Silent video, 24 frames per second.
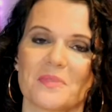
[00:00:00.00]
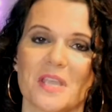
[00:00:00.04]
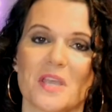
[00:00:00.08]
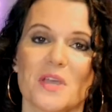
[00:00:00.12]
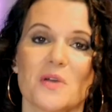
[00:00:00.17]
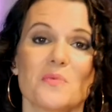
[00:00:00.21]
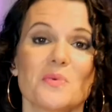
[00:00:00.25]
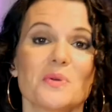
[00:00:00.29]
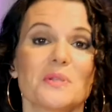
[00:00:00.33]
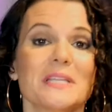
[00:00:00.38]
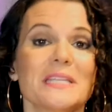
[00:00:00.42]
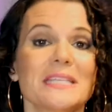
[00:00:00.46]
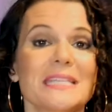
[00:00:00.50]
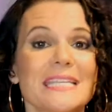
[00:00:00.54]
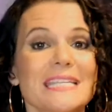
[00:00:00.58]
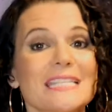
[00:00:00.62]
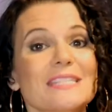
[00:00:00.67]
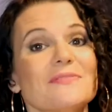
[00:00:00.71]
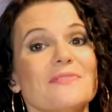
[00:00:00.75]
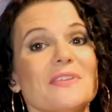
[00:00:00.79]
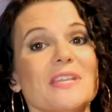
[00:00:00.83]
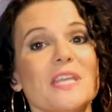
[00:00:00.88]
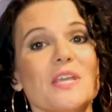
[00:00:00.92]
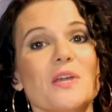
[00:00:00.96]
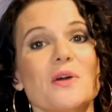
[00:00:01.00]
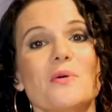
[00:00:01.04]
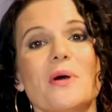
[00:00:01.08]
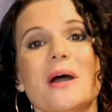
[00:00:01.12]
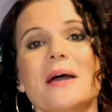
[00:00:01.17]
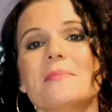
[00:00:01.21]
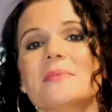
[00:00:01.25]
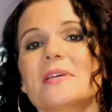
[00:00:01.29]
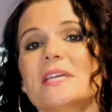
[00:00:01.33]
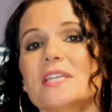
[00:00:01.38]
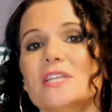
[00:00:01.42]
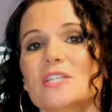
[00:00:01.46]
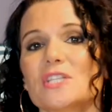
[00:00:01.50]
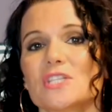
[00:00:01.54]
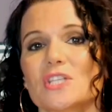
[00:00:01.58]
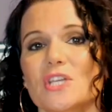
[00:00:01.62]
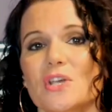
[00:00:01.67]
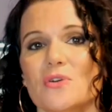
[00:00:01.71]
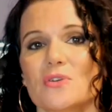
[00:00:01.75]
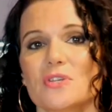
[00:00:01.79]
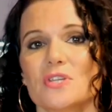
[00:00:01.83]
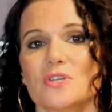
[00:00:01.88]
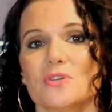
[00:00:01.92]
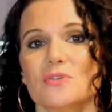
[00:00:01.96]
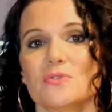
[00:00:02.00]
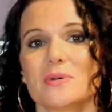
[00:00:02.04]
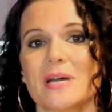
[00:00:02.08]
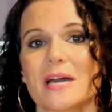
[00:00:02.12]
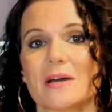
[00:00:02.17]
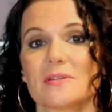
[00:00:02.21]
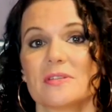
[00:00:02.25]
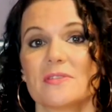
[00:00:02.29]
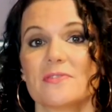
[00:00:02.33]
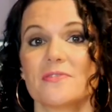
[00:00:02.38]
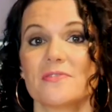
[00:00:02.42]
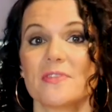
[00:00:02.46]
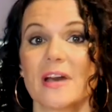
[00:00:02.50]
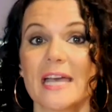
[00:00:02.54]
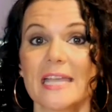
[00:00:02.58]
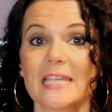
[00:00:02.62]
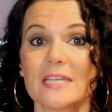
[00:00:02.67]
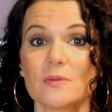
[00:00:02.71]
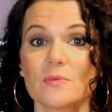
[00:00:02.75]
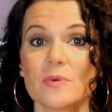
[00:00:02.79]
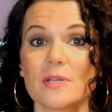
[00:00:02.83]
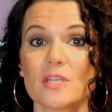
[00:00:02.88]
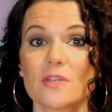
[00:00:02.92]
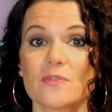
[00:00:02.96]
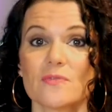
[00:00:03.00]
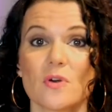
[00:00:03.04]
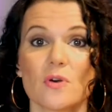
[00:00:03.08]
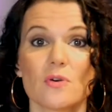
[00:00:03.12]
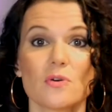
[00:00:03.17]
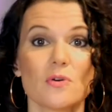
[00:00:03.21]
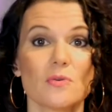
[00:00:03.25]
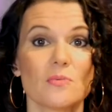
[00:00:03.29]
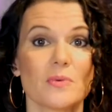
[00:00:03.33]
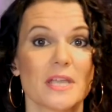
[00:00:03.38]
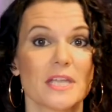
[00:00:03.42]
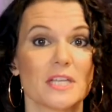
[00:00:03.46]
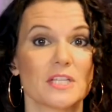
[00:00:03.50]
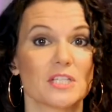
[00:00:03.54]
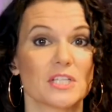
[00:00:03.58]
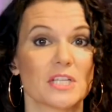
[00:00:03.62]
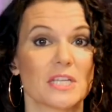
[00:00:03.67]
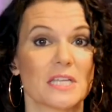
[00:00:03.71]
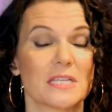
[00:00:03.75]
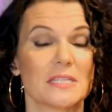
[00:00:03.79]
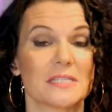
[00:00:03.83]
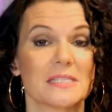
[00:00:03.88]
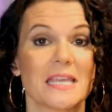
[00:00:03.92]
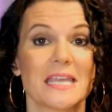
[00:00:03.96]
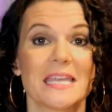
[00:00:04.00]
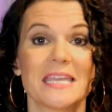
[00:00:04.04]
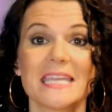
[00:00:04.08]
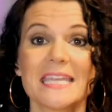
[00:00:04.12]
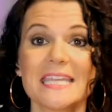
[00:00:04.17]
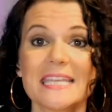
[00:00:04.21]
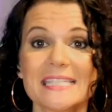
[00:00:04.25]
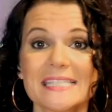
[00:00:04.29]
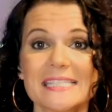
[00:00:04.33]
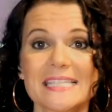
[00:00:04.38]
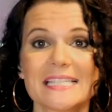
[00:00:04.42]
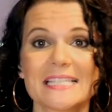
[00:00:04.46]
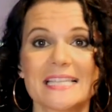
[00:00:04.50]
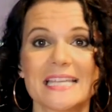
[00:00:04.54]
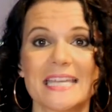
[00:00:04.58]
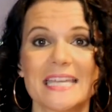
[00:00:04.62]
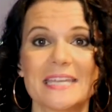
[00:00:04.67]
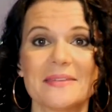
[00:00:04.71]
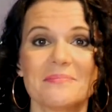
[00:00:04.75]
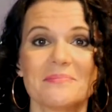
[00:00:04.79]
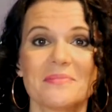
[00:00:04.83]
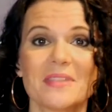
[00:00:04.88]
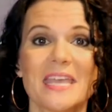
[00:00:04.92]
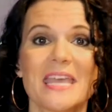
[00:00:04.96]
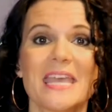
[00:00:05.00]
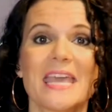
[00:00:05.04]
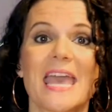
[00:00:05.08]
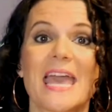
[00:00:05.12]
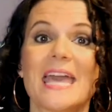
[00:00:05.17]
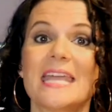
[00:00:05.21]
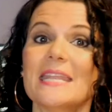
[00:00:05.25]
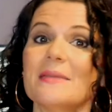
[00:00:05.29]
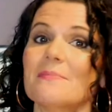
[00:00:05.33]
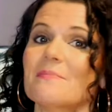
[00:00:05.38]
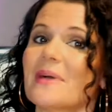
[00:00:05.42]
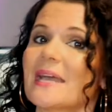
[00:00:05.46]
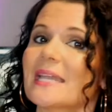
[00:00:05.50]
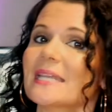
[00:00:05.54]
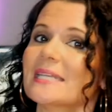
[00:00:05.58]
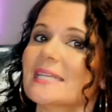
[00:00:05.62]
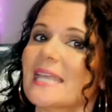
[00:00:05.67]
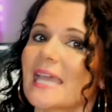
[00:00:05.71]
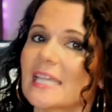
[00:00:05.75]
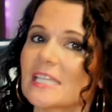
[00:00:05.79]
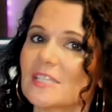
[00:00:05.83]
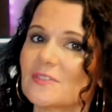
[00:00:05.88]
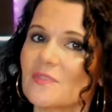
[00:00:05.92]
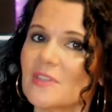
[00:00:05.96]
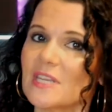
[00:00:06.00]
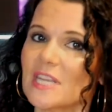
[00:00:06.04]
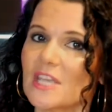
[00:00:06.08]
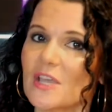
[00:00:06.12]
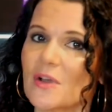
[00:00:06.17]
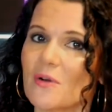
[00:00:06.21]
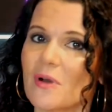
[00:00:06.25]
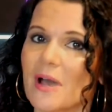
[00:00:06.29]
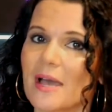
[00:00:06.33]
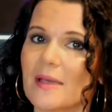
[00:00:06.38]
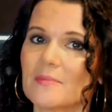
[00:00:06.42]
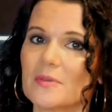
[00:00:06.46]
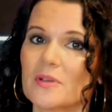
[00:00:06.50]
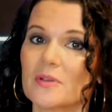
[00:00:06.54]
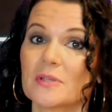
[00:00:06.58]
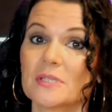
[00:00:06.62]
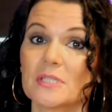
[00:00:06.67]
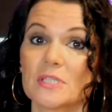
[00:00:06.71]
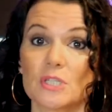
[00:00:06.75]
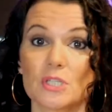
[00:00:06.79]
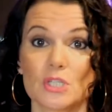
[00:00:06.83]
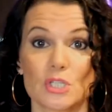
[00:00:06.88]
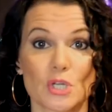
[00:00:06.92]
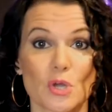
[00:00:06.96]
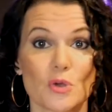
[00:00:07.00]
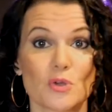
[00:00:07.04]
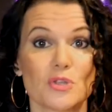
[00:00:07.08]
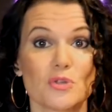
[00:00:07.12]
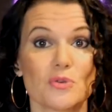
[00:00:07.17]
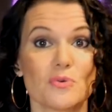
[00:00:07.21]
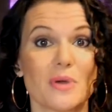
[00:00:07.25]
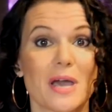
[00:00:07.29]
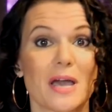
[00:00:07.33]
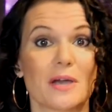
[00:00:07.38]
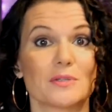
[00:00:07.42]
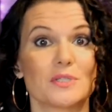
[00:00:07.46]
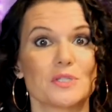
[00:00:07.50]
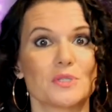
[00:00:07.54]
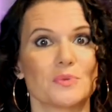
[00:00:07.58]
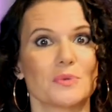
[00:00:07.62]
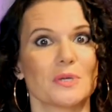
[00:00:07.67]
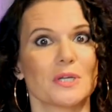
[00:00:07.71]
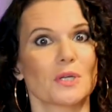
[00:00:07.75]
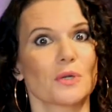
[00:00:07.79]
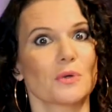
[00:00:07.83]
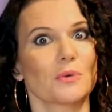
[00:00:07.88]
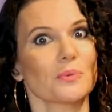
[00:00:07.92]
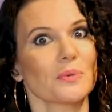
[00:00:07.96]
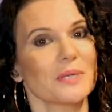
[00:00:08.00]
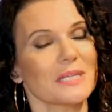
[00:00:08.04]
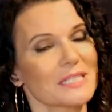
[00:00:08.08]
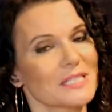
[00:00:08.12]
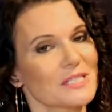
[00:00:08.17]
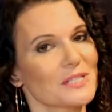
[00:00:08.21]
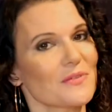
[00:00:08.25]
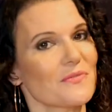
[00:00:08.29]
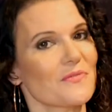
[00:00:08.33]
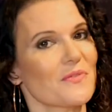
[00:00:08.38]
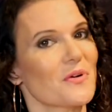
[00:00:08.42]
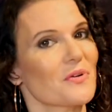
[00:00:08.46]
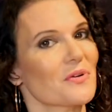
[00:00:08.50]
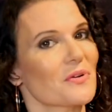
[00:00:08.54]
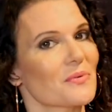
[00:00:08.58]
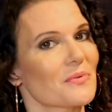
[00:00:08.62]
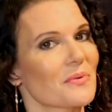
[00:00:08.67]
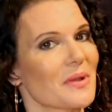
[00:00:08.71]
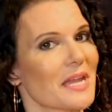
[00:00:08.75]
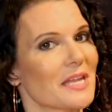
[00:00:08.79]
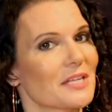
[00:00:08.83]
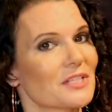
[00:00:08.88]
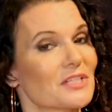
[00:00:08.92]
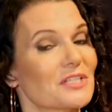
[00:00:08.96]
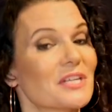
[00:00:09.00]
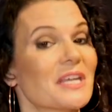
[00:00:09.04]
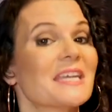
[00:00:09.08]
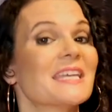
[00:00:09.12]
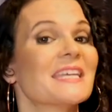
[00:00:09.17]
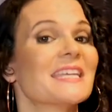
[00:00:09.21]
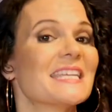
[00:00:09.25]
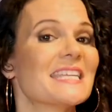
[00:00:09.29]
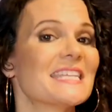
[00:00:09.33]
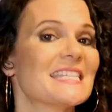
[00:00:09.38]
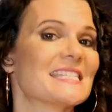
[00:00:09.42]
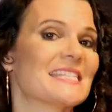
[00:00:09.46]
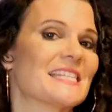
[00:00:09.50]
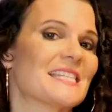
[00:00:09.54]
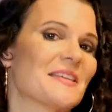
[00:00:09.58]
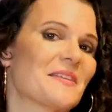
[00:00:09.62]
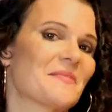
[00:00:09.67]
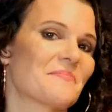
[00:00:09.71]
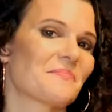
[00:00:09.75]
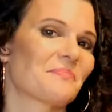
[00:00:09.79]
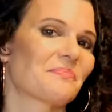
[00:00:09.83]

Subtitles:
Well, in this video, I'm going to show you how to find what your vocal range is easily, and in my next video, I'm going to show you how to increase your vocal range easily.